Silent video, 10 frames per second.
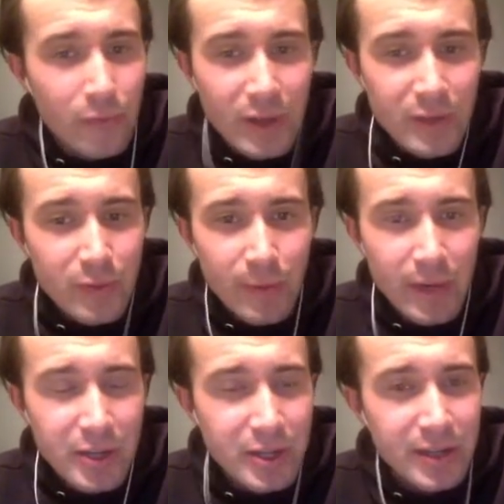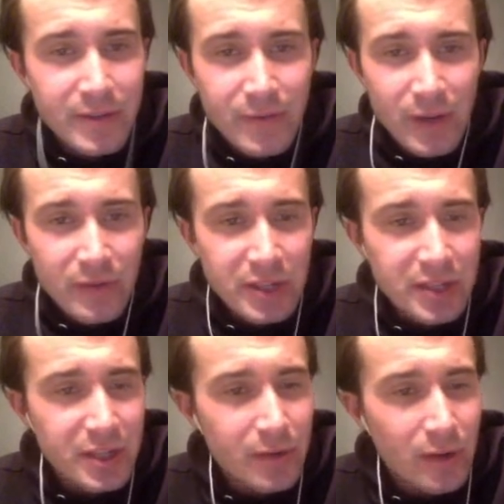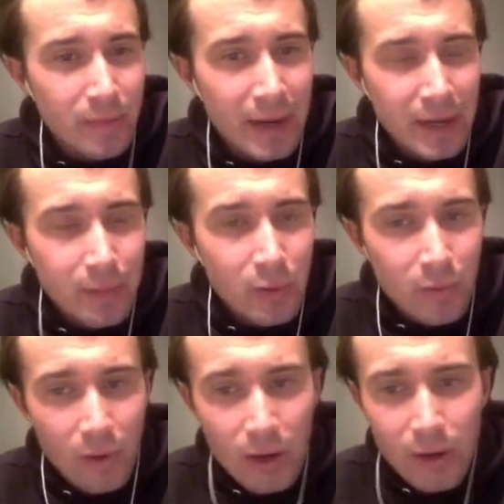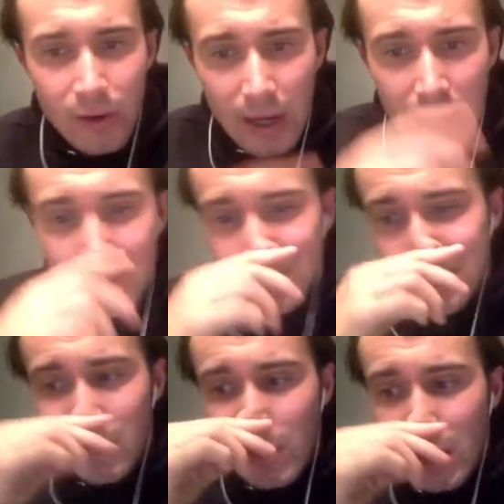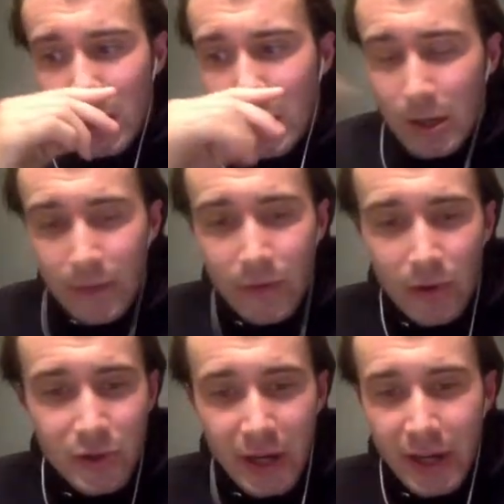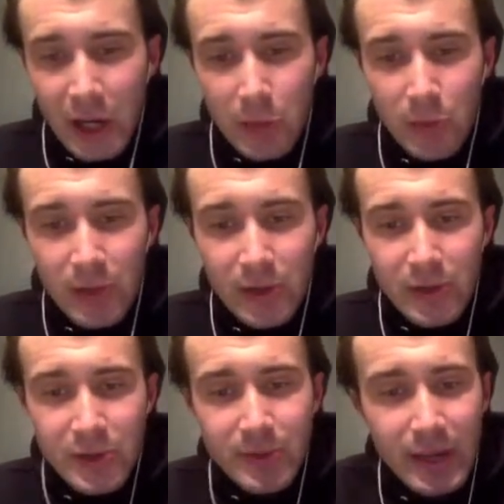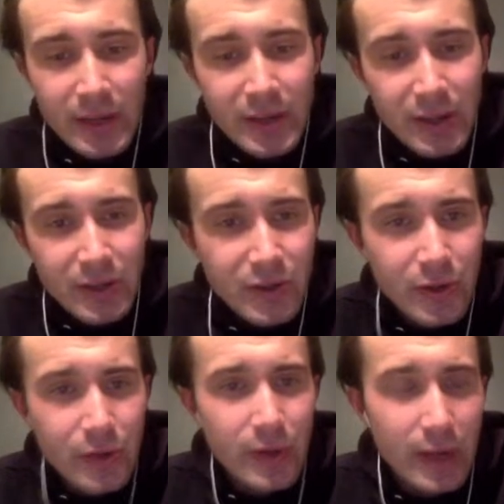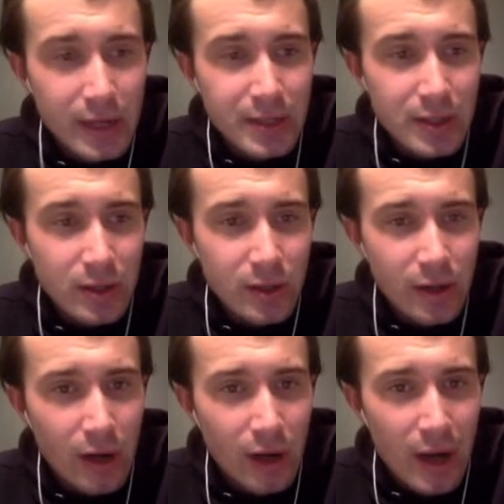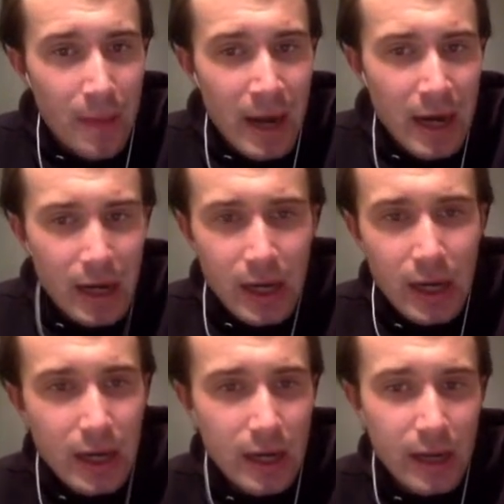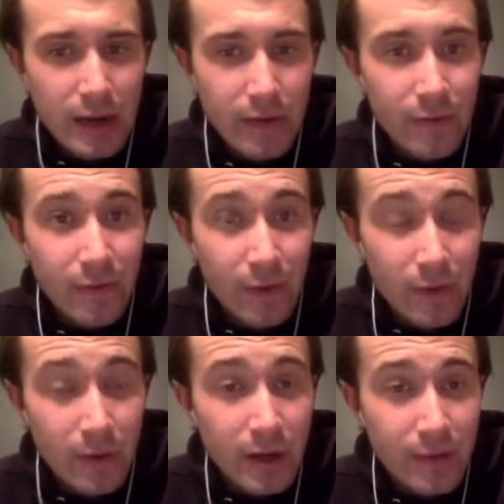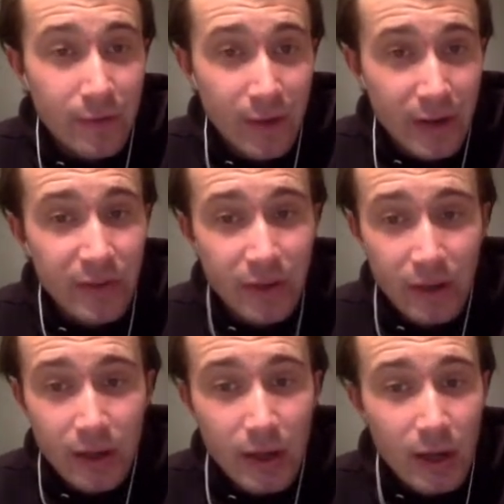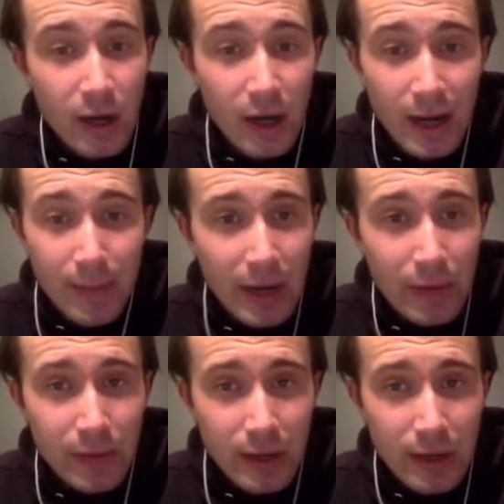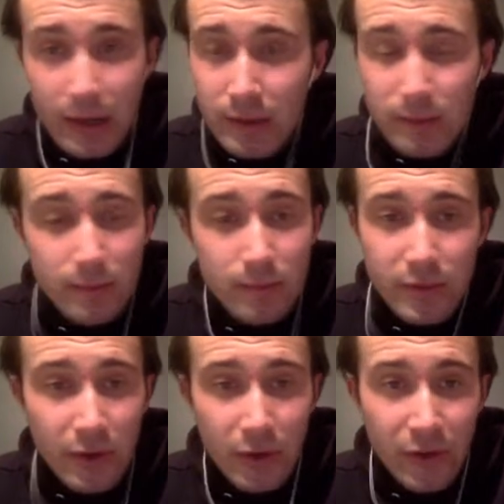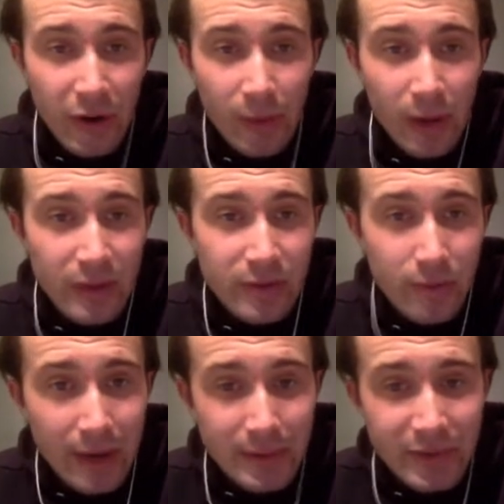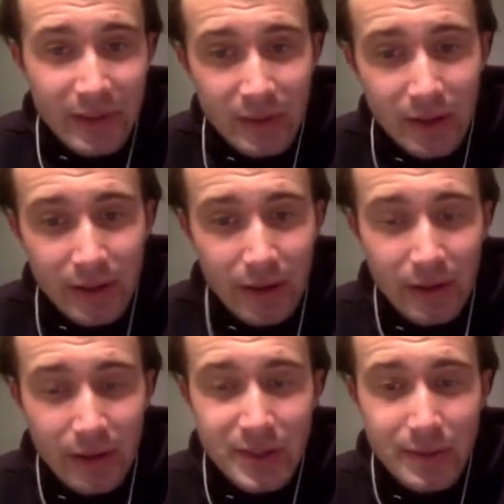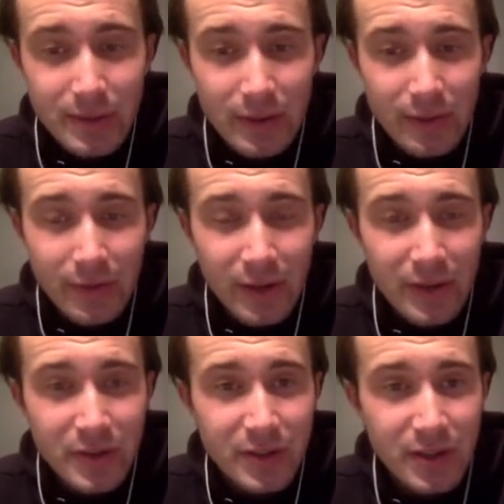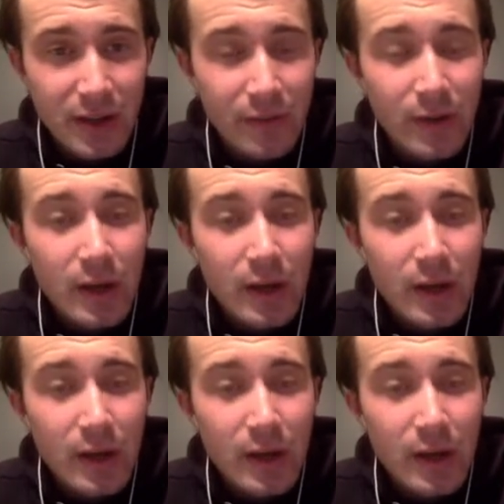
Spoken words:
That's pretty much it. It's 5-6-year-old MacBook Pro. Got Jake helping me do some editing too. He's on an iMac, a very fancy iMac with like 2 terabytes of RAM or something, all that fancy stuff.